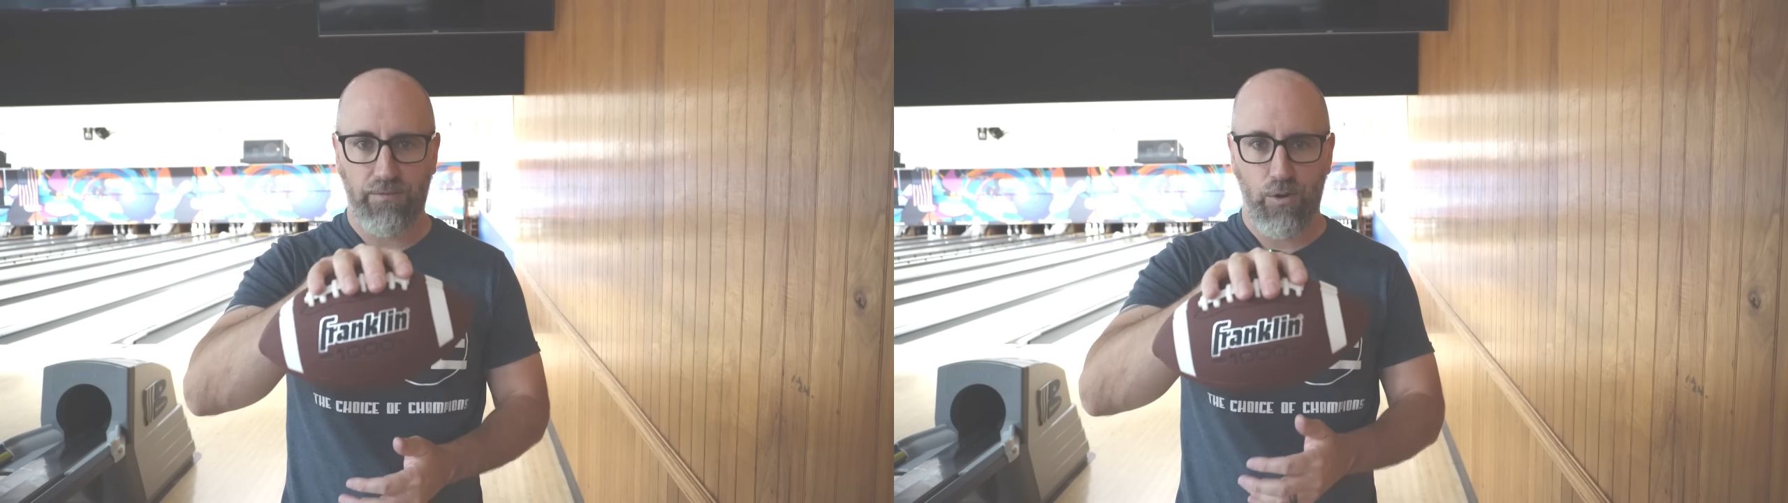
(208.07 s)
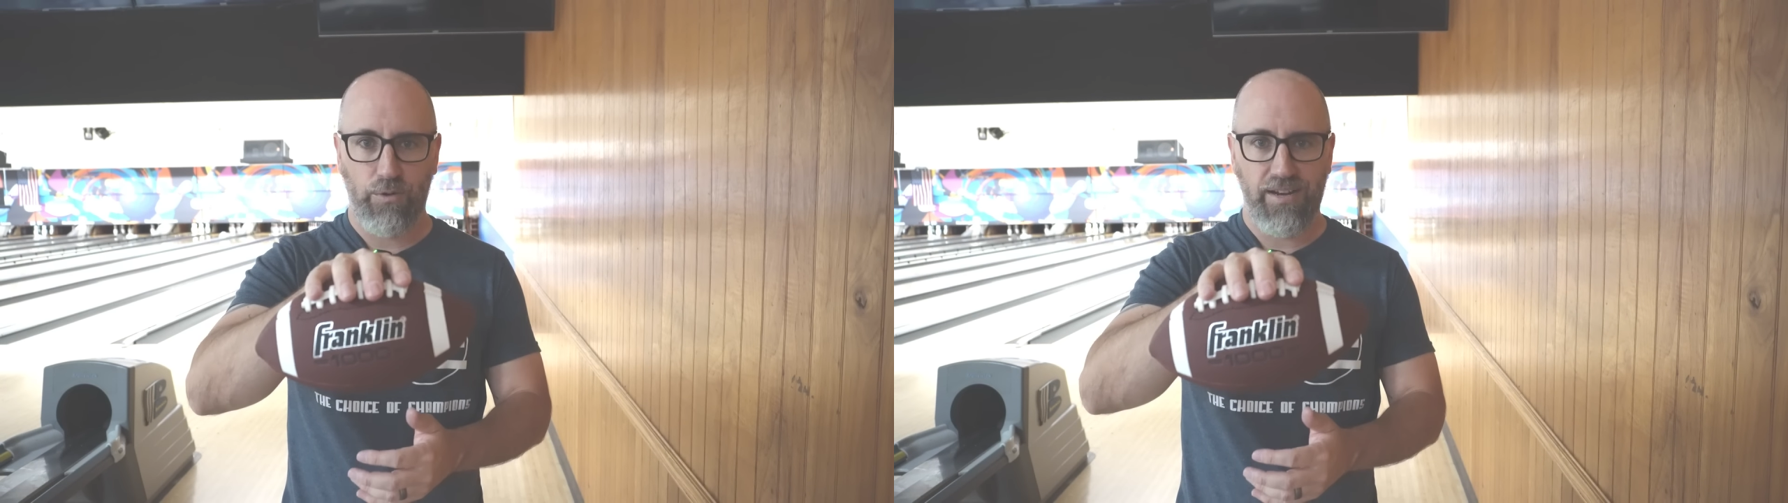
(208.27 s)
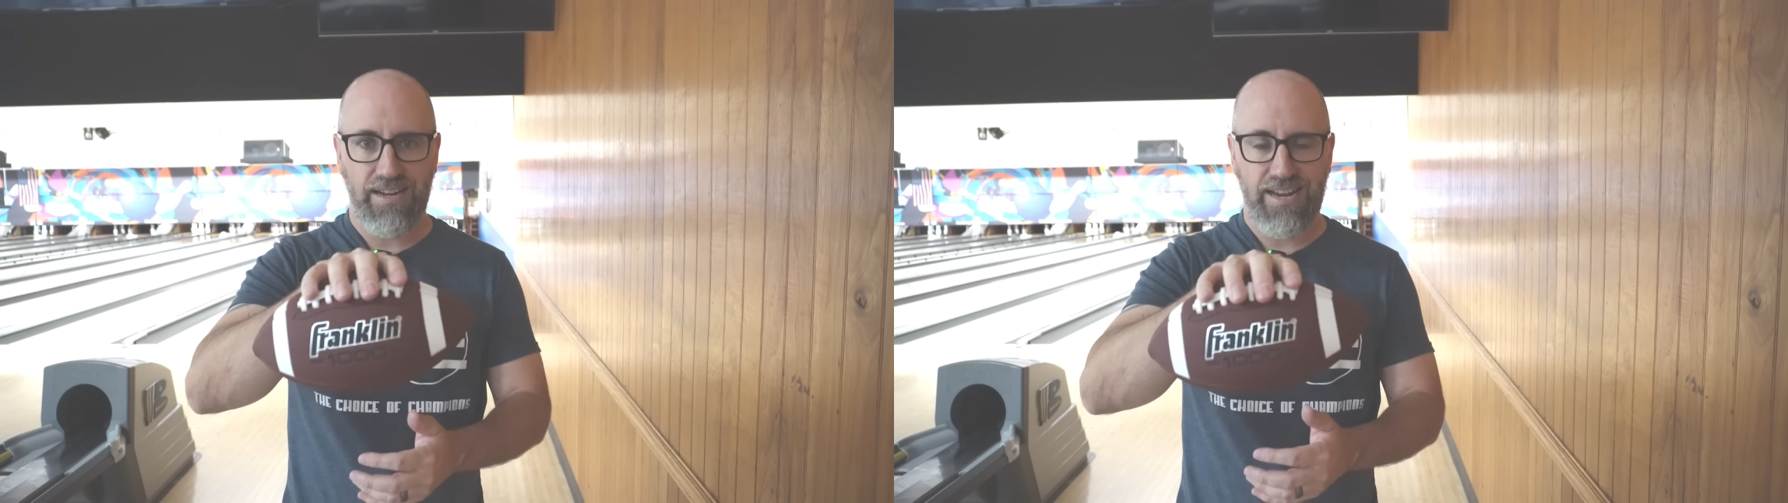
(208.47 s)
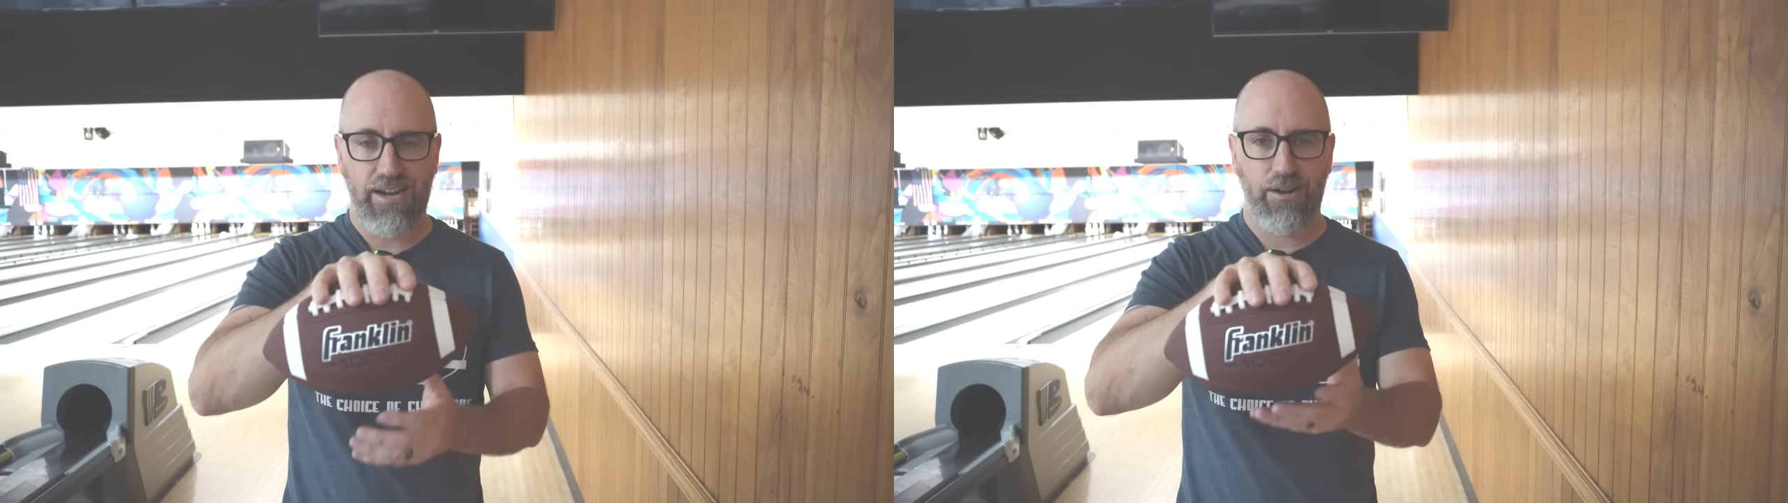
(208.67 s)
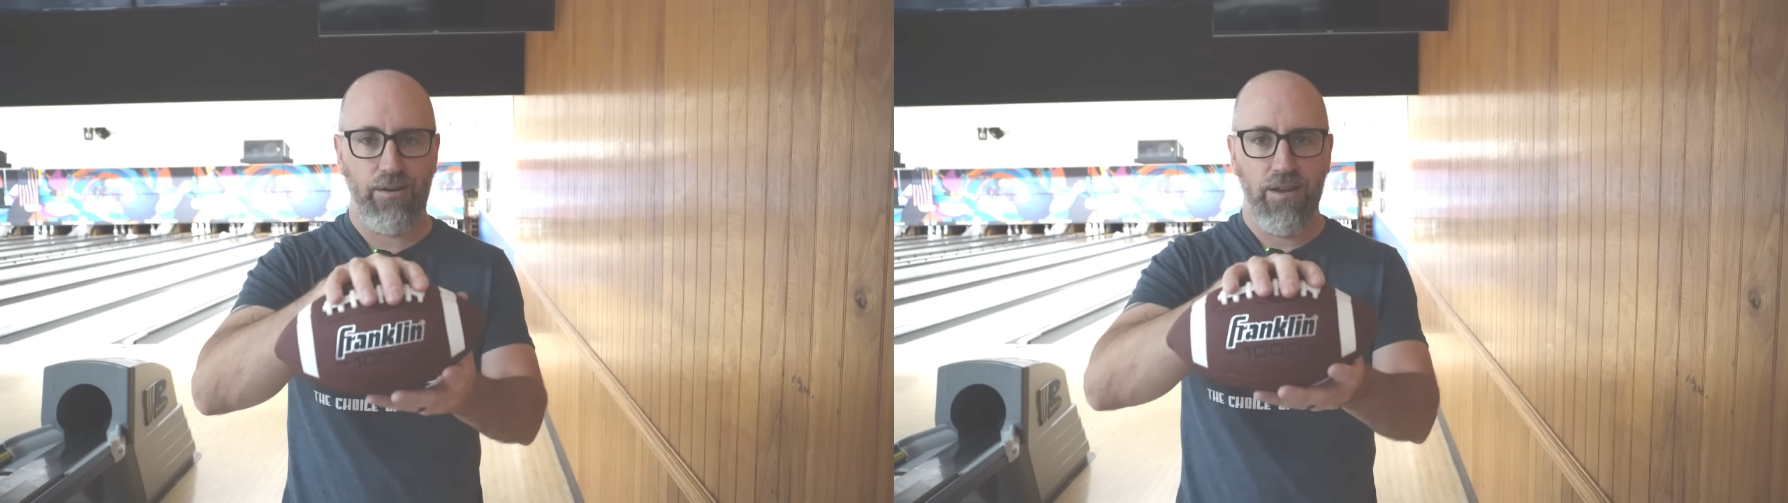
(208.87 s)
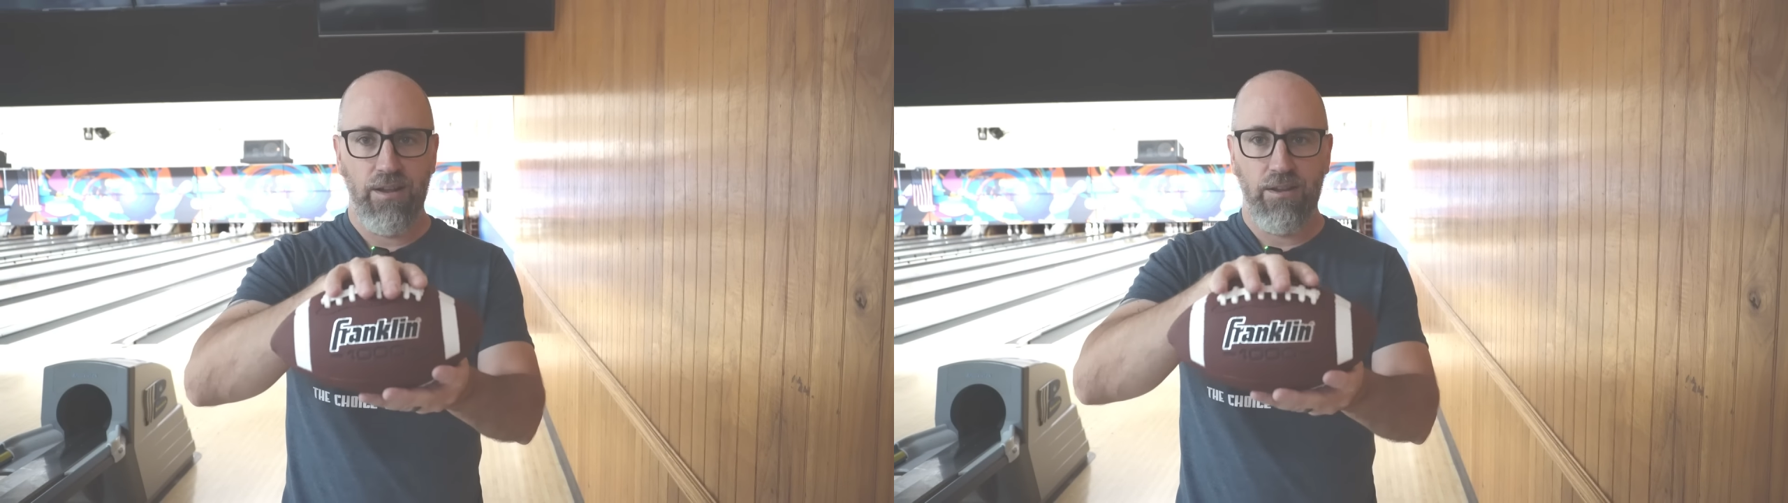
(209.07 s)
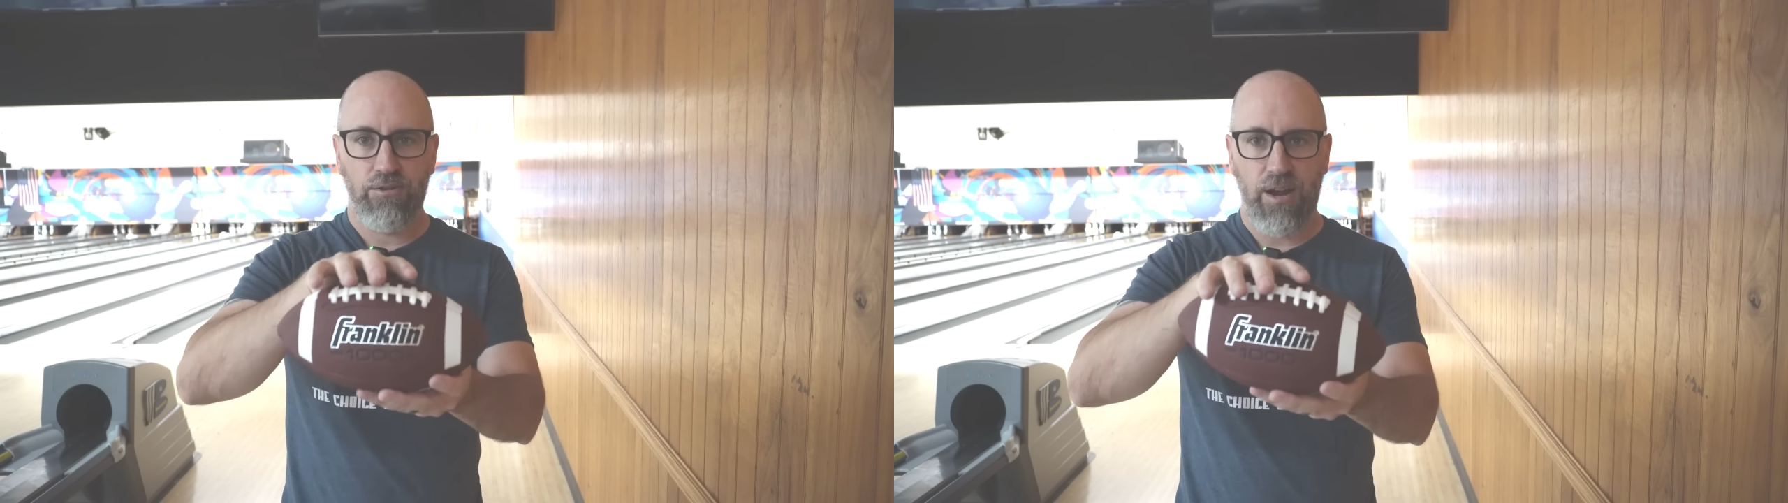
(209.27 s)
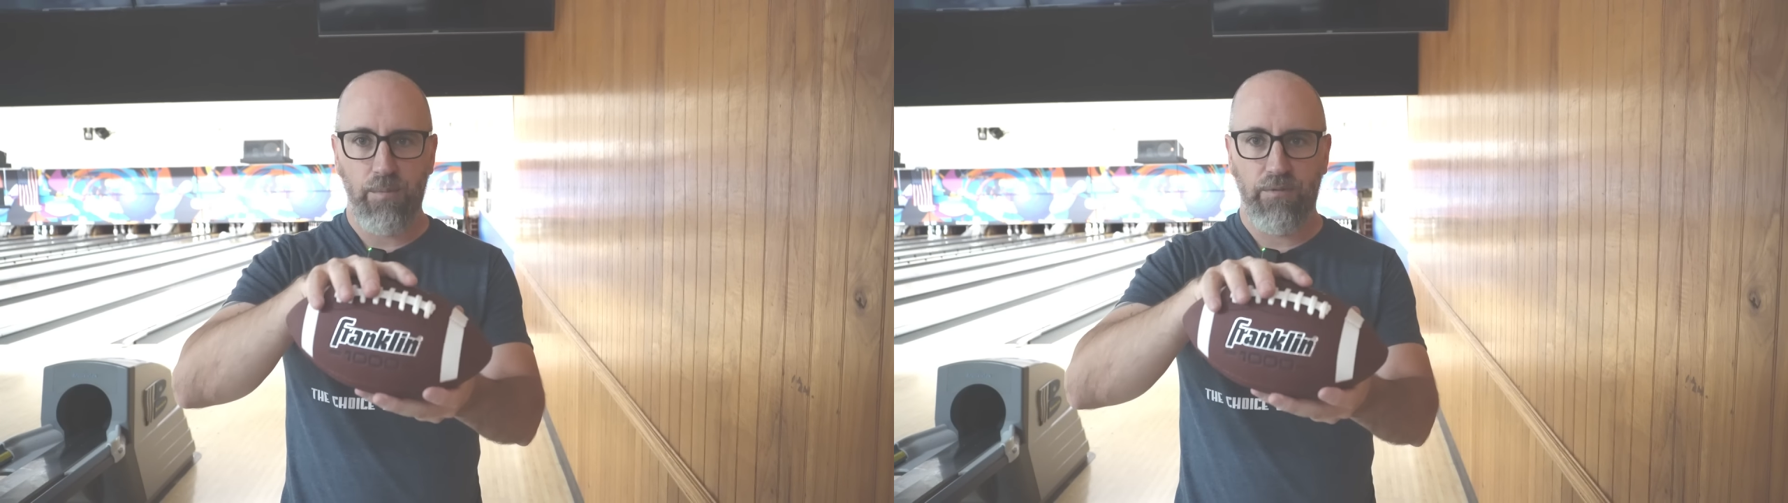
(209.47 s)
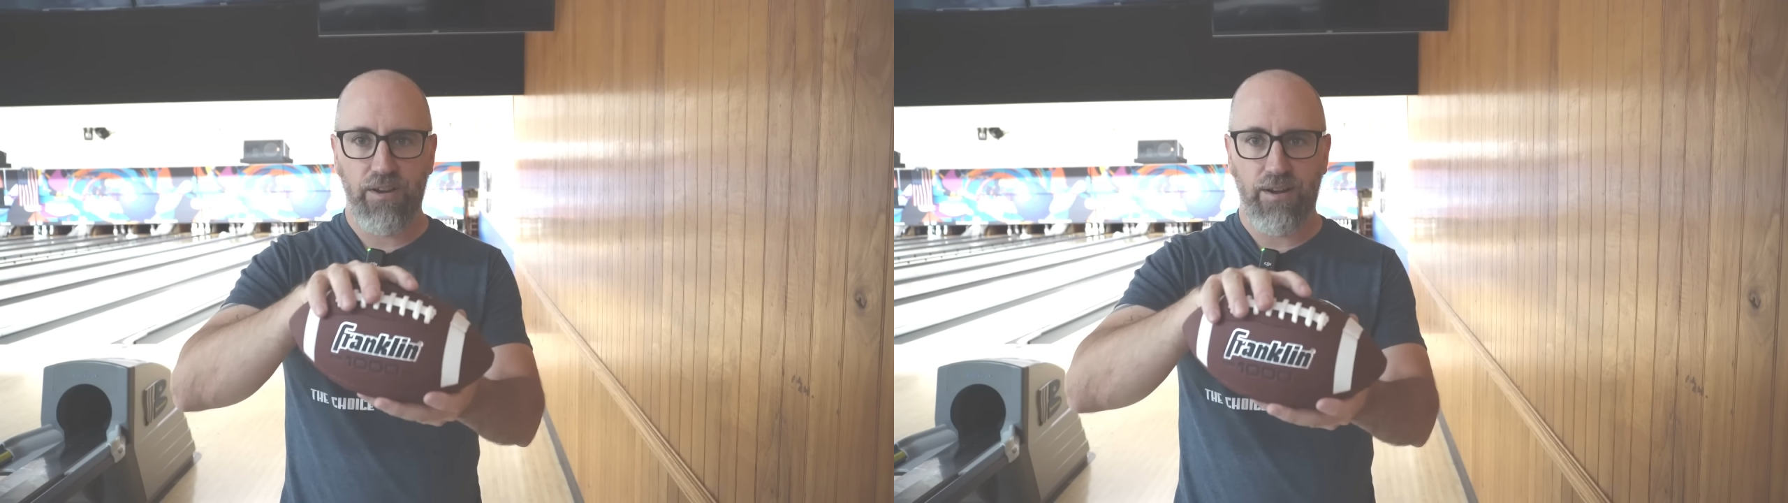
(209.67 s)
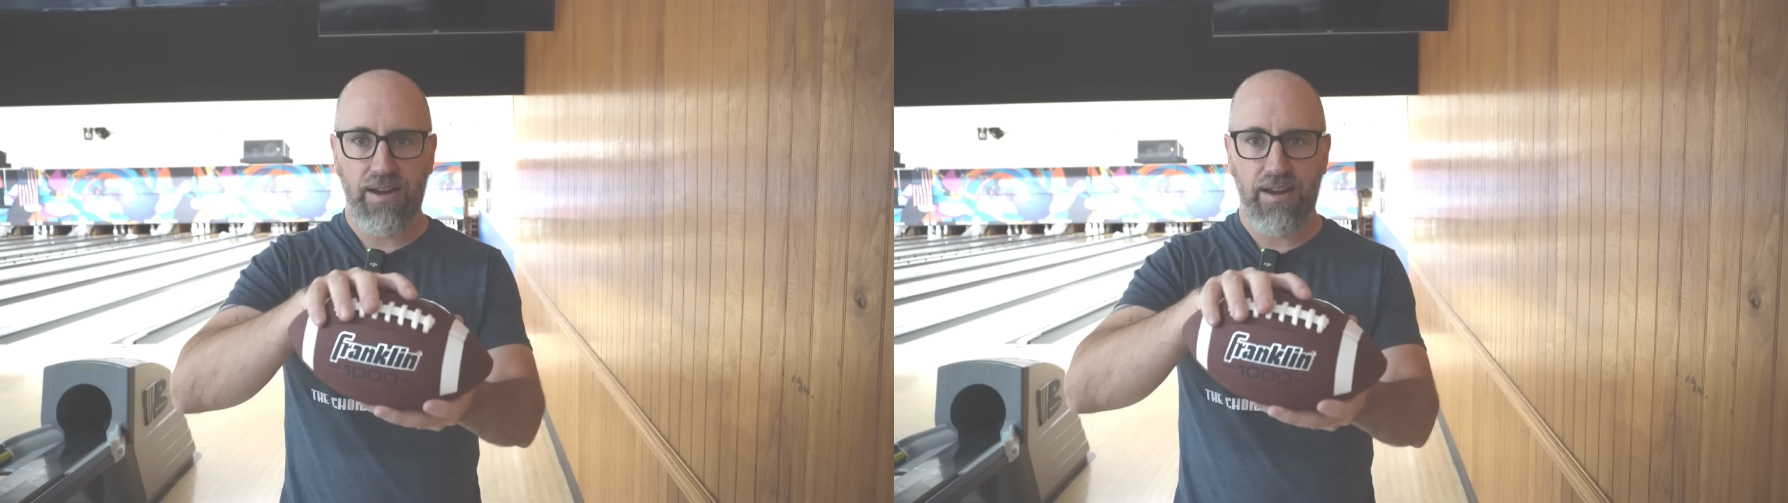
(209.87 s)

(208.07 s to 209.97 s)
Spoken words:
If you're holding it here, try moving your